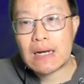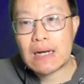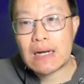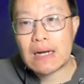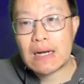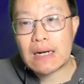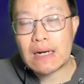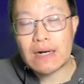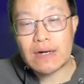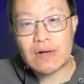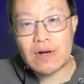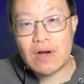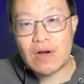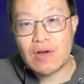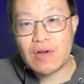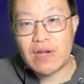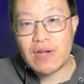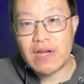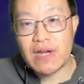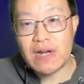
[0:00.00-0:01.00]
the
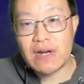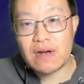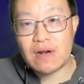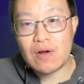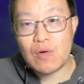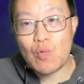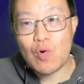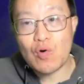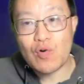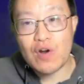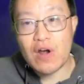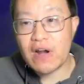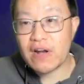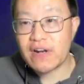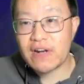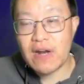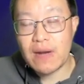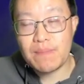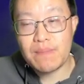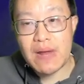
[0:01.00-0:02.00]
target will not
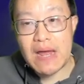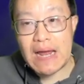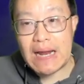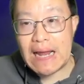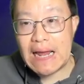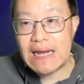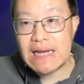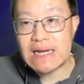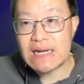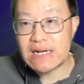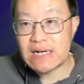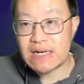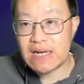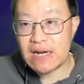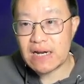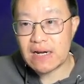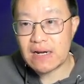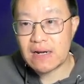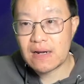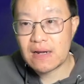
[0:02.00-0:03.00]
send back
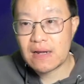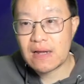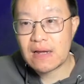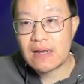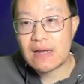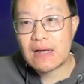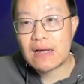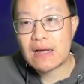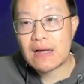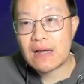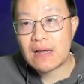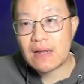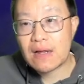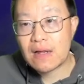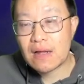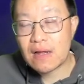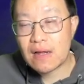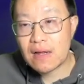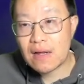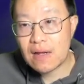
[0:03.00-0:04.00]
anything.
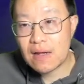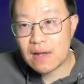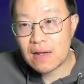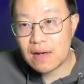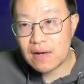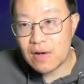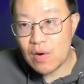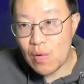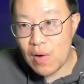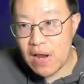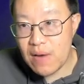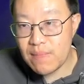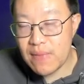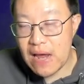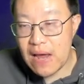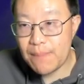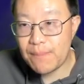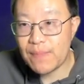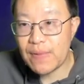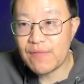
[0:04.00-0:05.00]
So
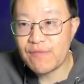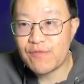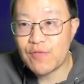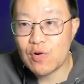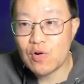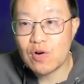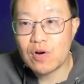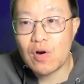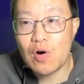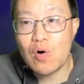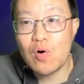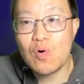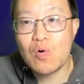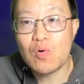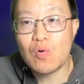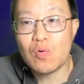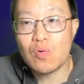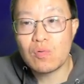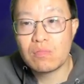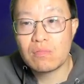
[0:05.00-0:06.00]
Nmap inferred,
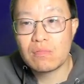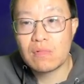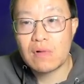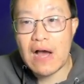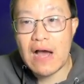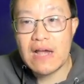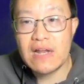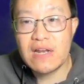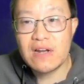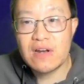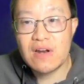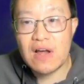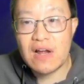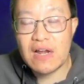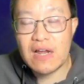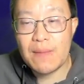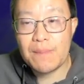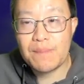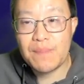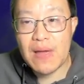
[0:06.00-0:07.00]
oh, I did
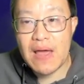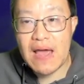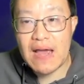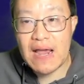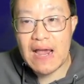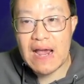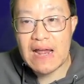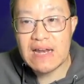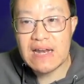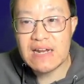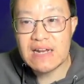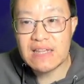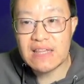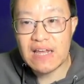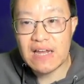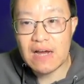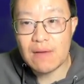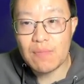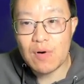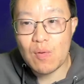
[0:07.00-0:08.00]
not get back
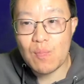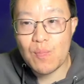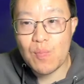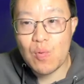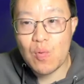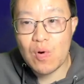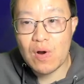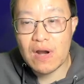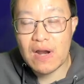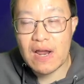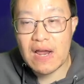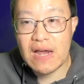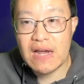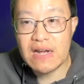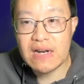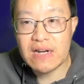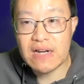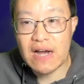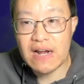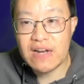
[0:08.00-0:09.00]
anything about port
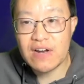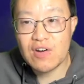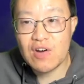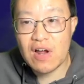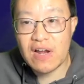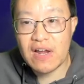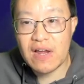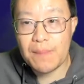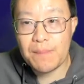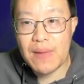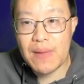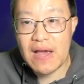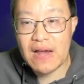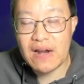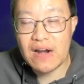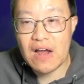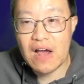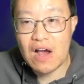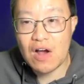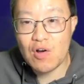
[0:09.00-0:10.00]
80. I did not get back
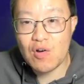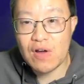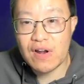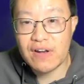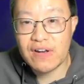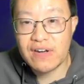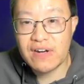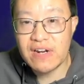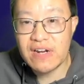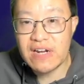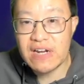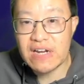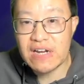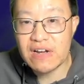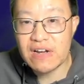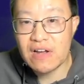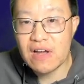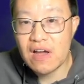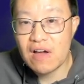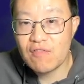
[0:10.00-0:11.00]
an
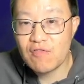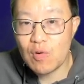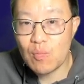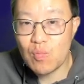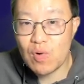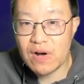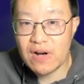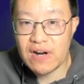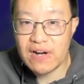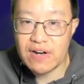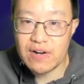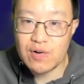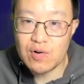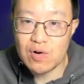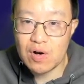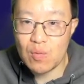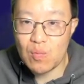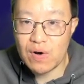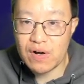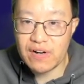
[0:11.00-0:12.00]
RST from
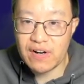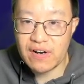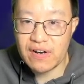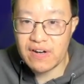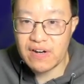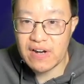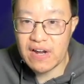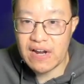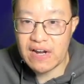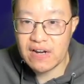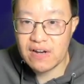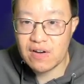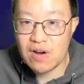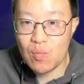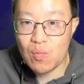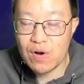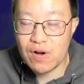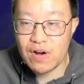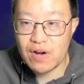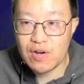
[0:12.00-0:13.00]

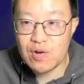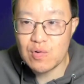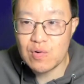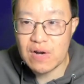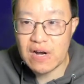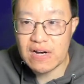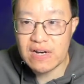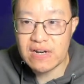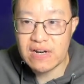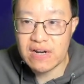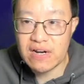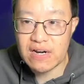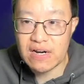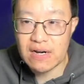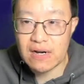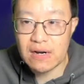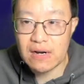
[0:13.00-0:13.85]
192.168.1.219.